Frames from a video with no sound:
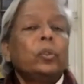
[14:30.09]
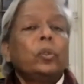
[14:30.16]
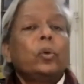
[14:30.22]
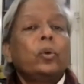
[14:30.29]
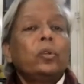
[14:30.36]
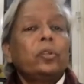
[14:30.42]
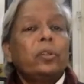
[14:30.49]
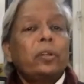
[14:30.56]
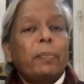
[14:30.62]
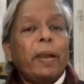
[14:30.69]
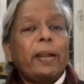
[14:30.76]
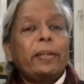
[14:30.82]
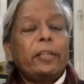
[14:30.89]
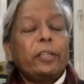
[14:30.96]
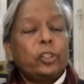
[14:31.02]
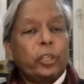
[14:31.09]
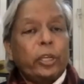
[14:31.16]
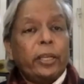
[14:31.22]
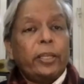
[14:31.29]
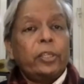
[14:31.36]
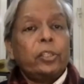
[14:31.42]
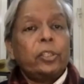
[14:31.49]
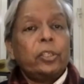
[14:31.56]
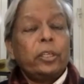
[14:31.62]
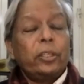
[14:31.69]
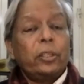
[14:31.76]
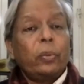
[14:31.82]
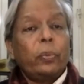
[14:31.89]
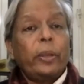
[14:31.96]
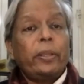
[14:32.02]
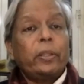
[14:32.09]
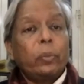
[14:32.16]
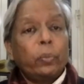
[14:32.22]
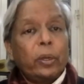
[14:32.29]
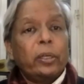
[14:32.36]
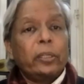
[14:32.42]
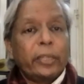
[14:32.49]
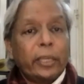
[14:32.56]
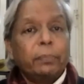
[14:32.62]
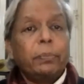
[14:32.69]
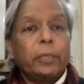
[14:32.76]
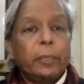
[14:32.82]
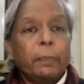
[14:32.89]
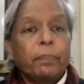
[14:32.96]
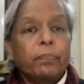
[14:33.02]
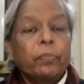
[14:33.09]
you know, dramatic change in the way the world can be.